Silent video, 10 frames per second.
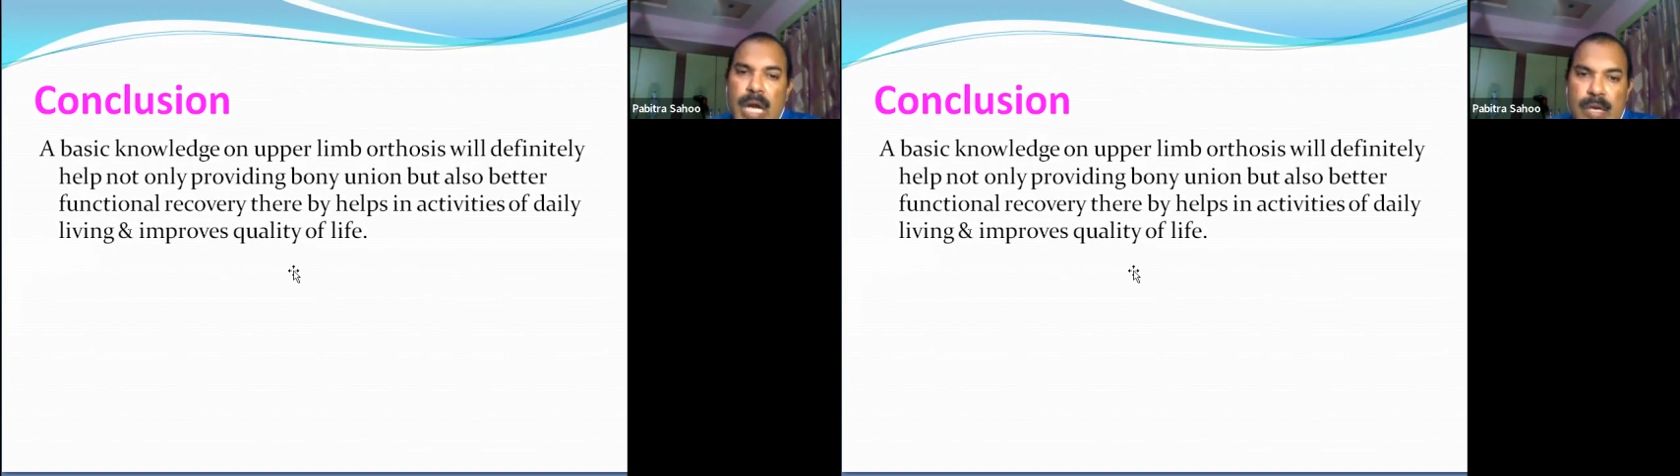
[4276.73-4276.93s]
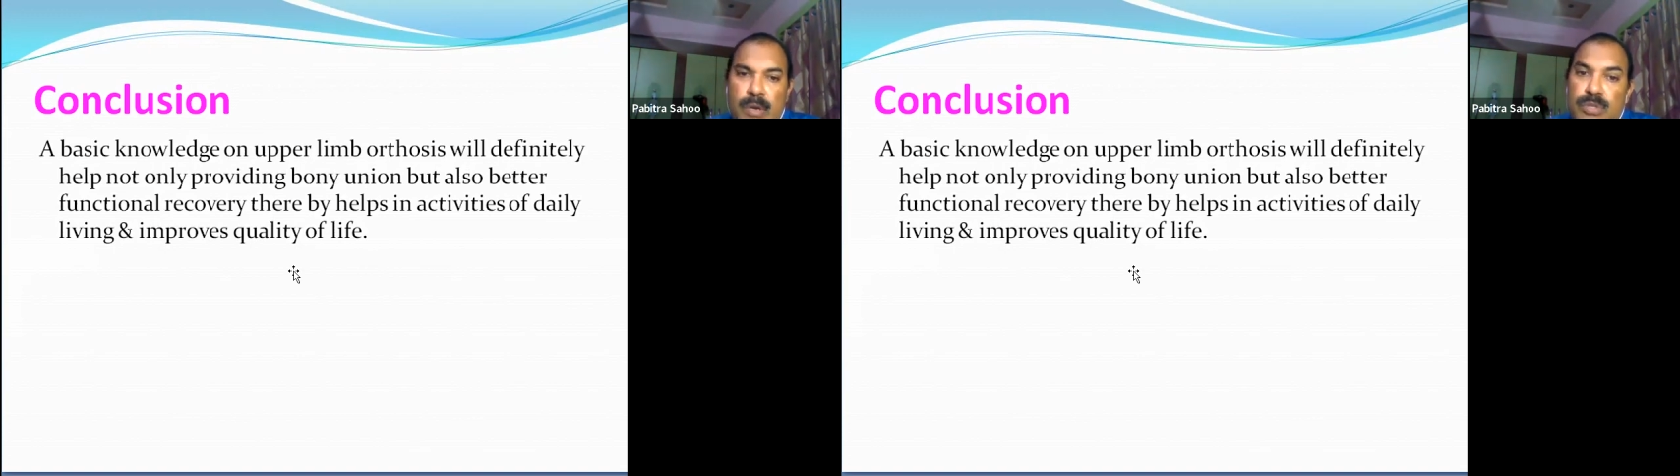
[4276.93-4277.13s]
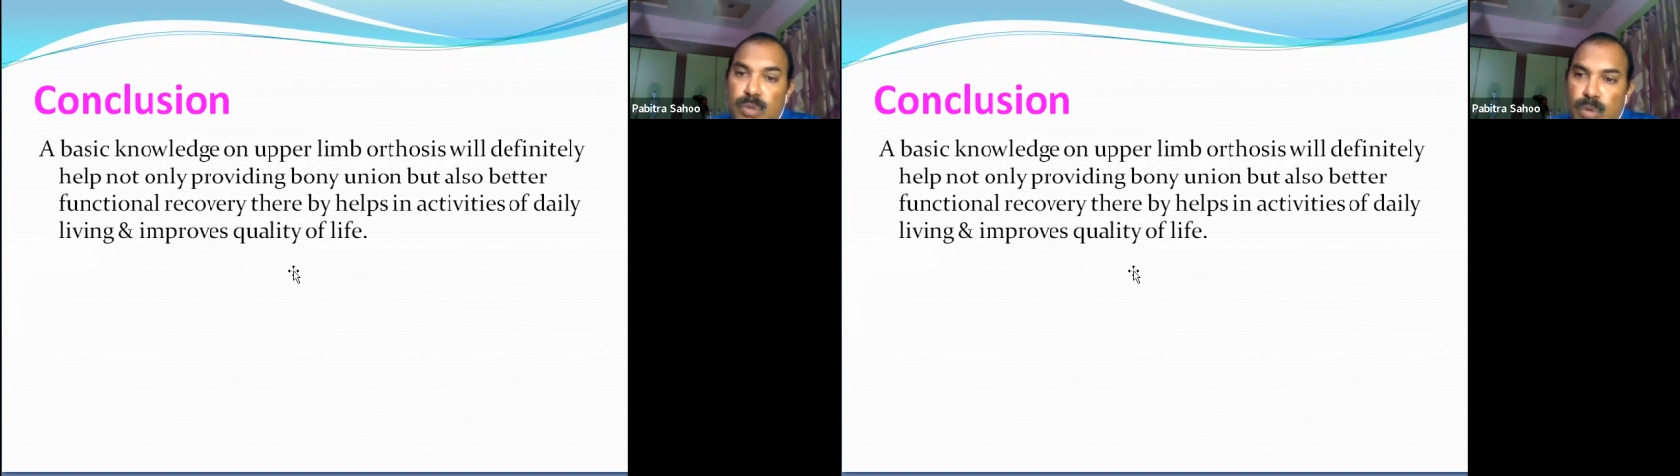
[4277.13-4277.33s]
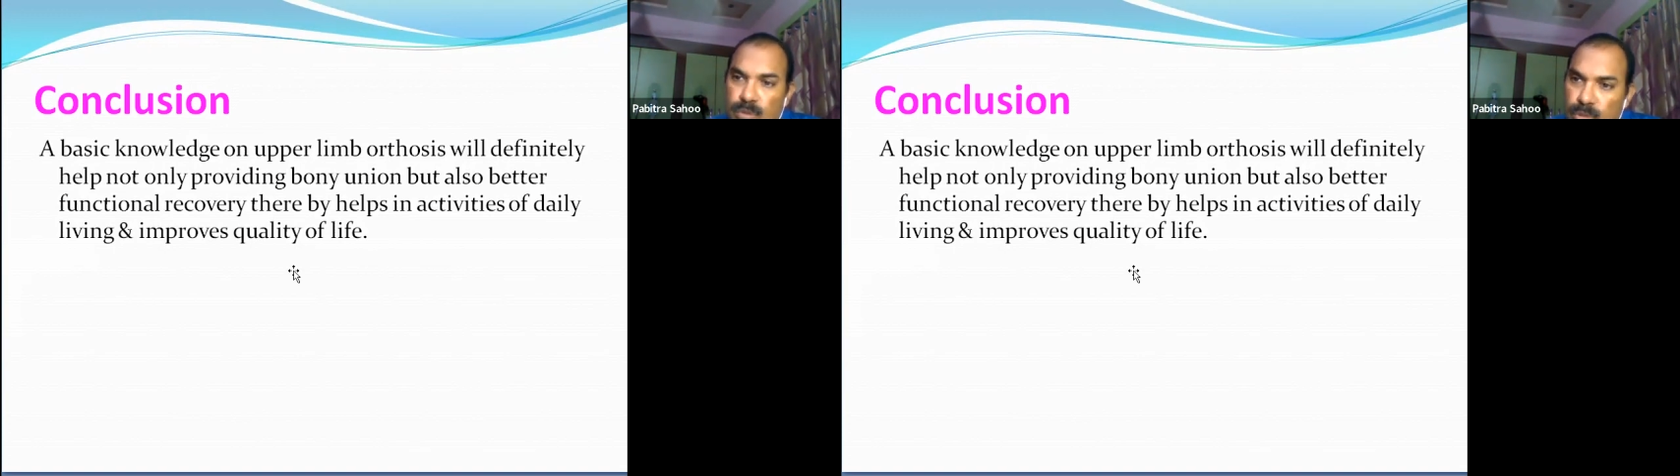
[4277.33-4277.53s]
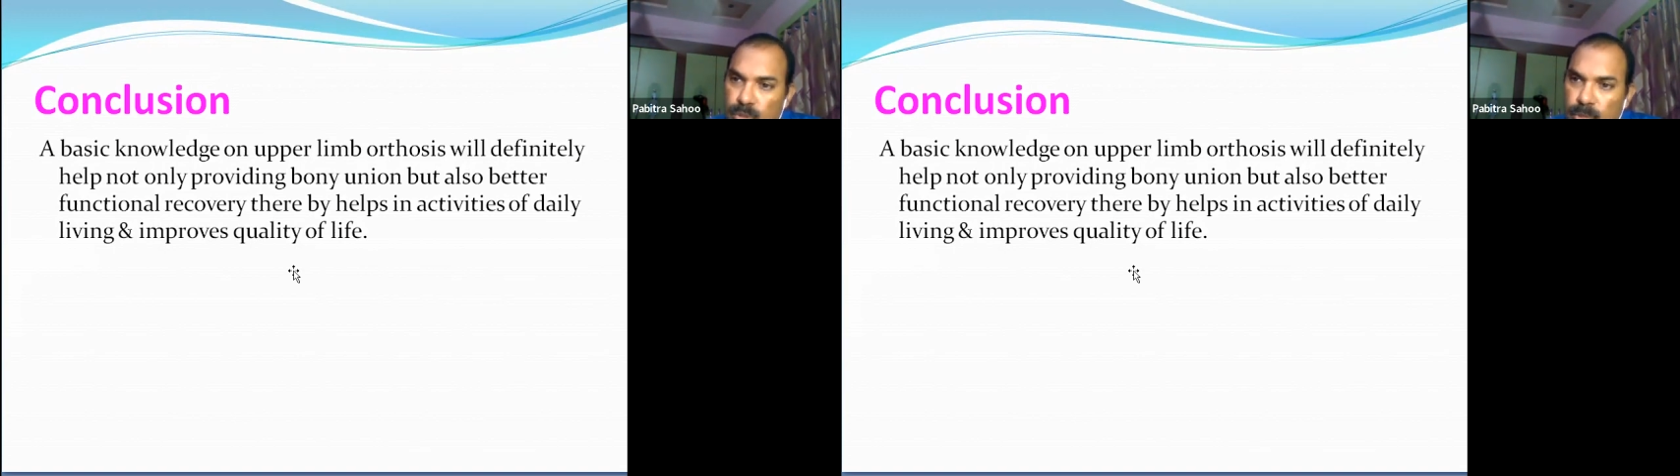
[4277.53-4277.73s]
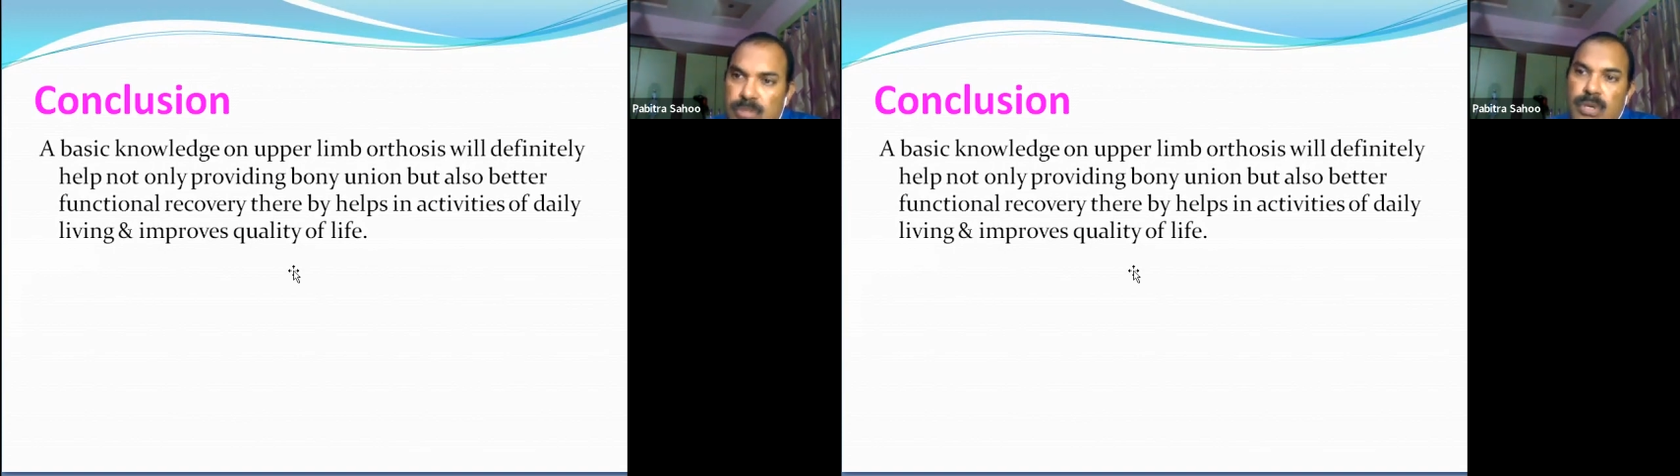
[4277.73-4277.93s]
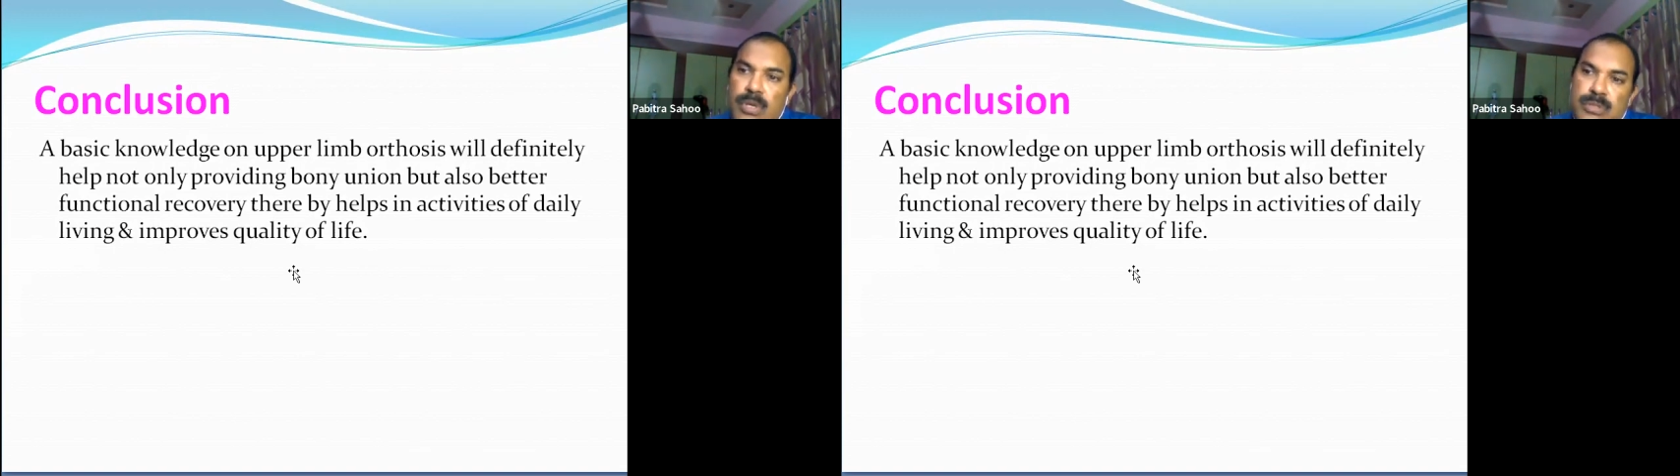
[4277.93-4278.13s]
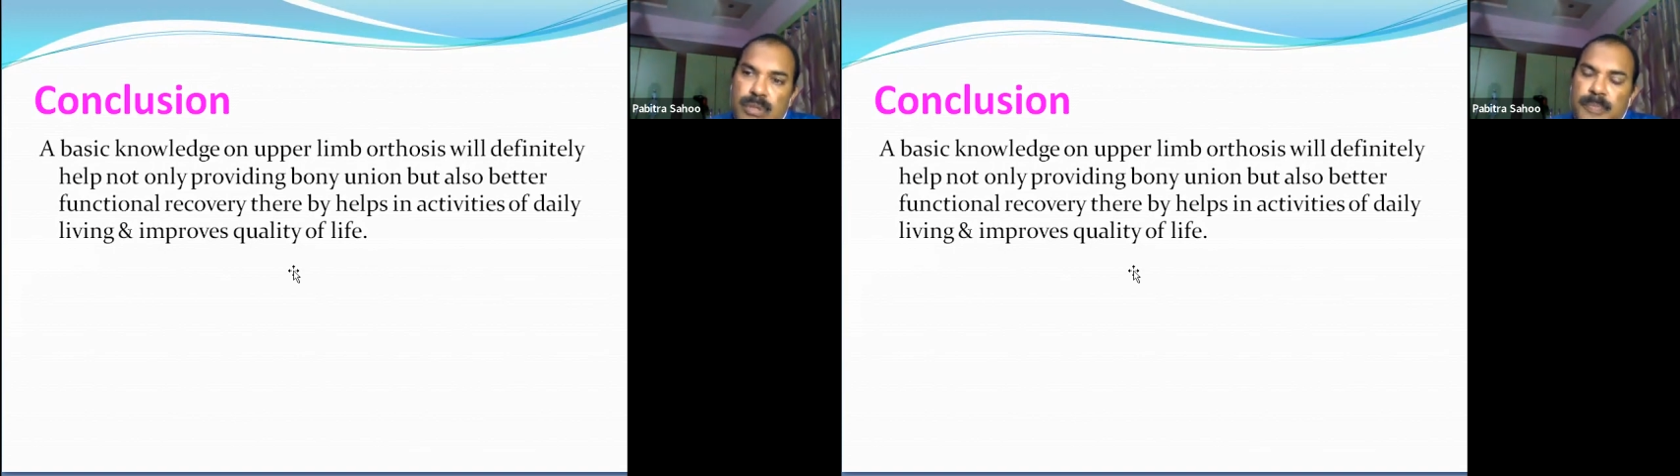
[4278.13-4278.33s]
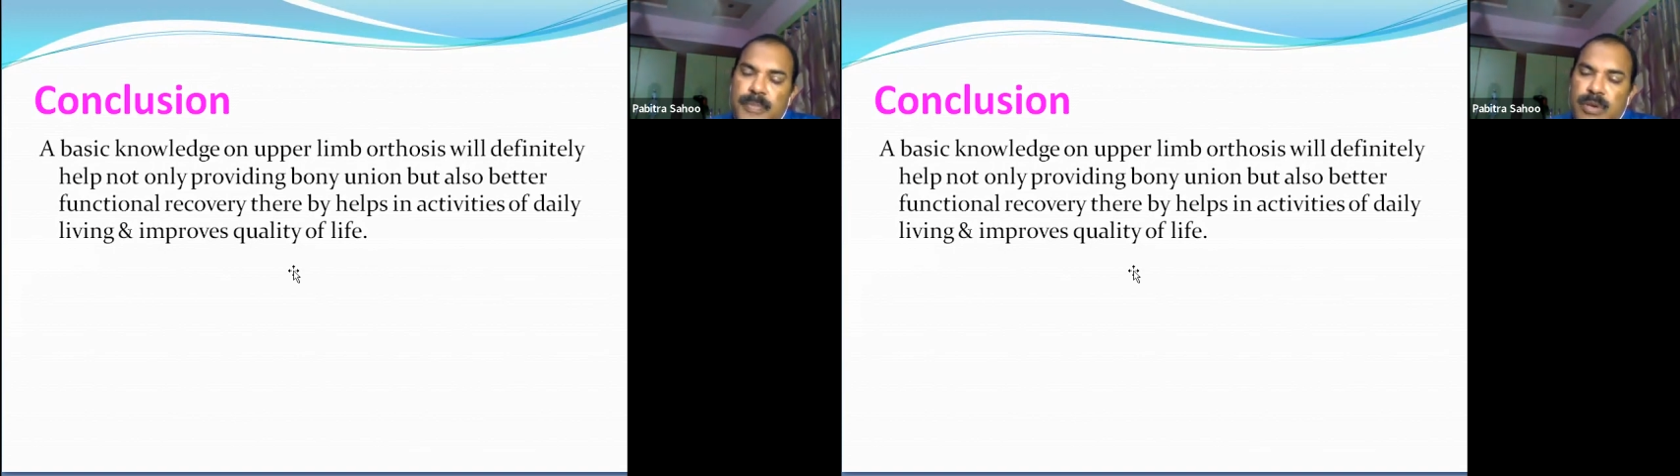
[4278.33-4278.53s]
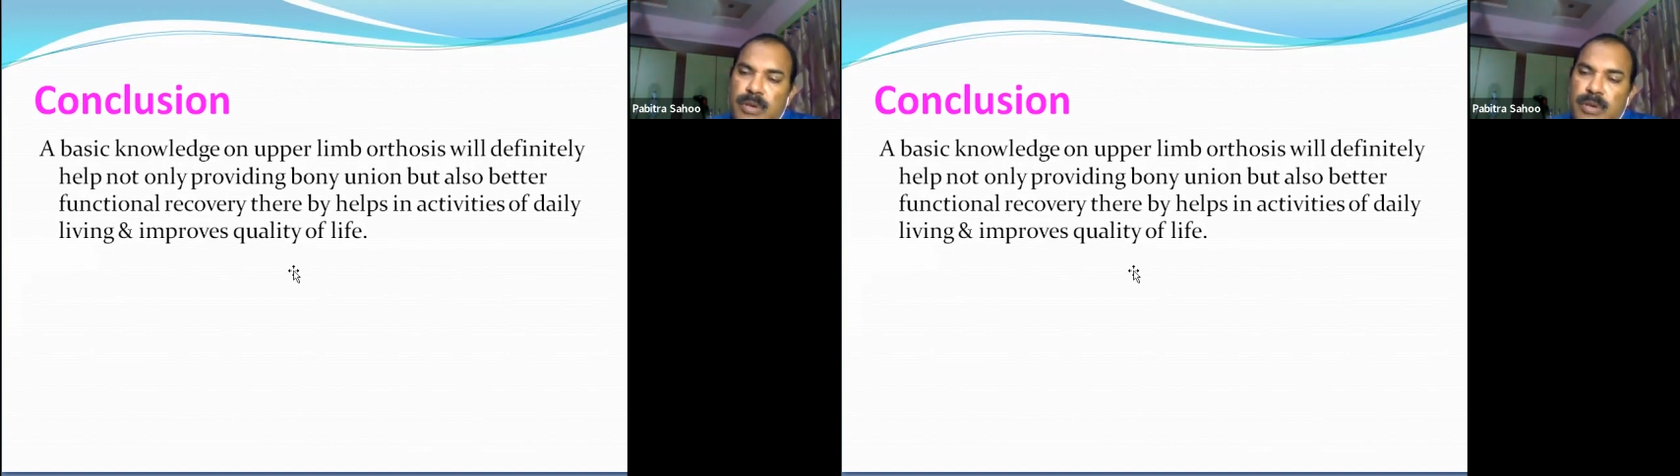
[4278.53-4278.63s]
and also go through the books also.